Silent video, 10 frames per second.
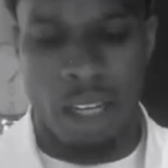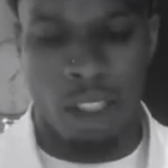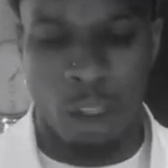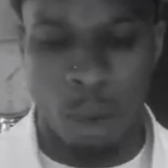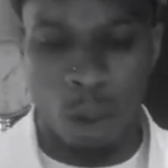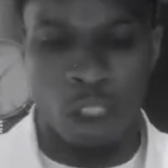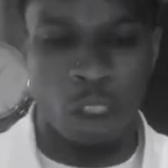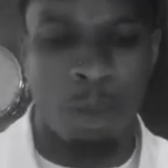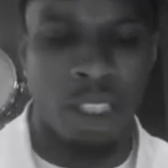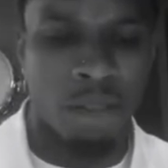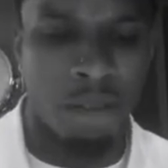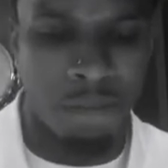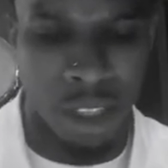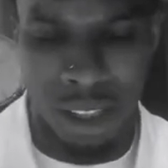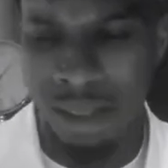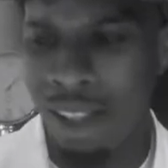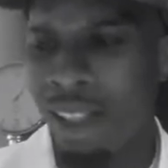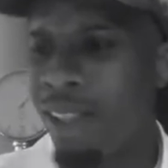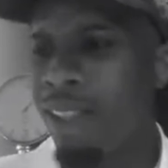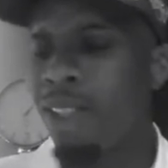And she posts this picture of her foot.
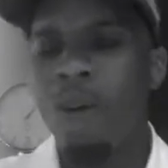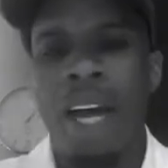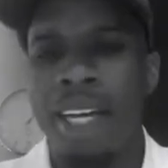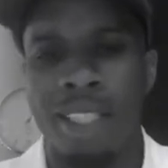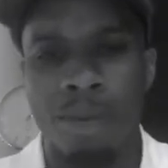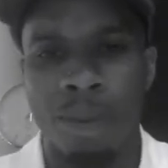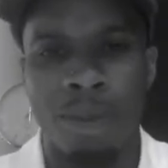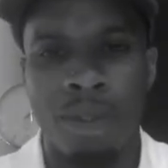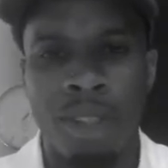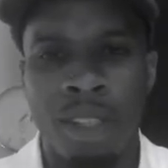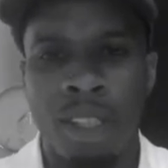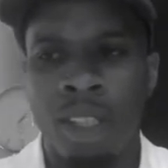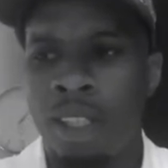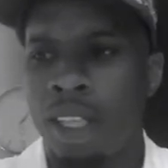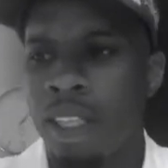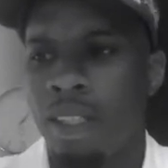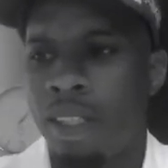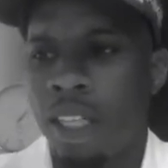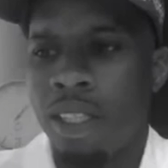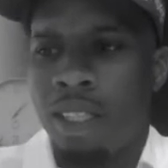There's no exit wound.
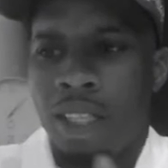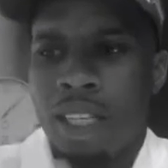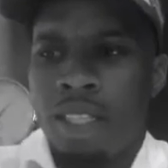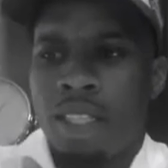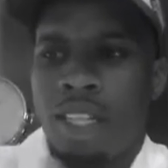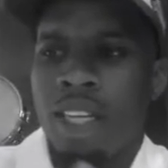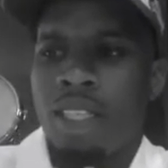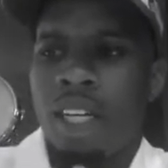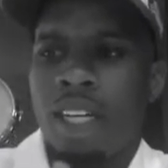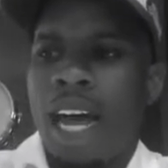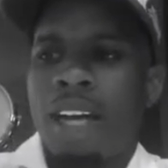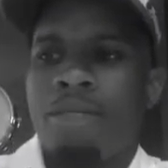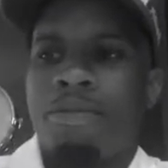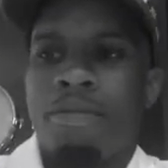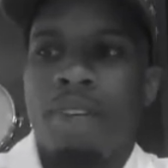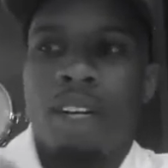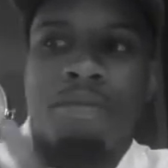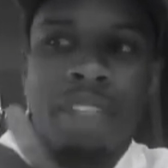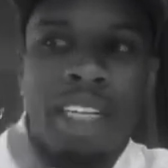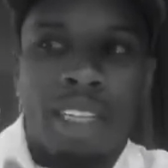There's a lot
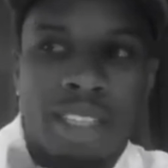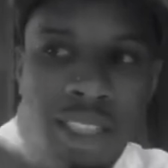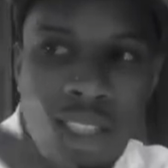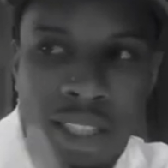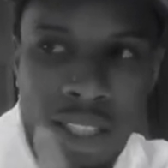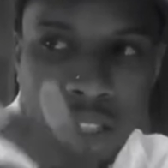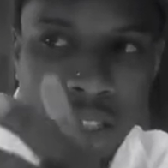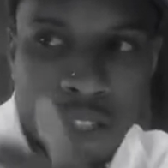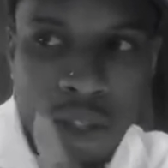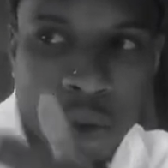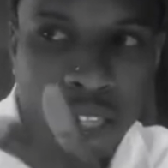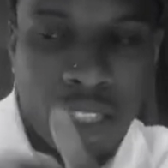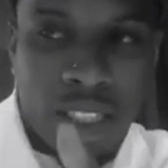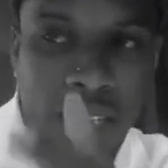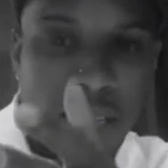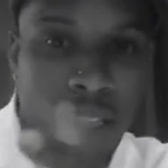of inconsistencies in the story. And she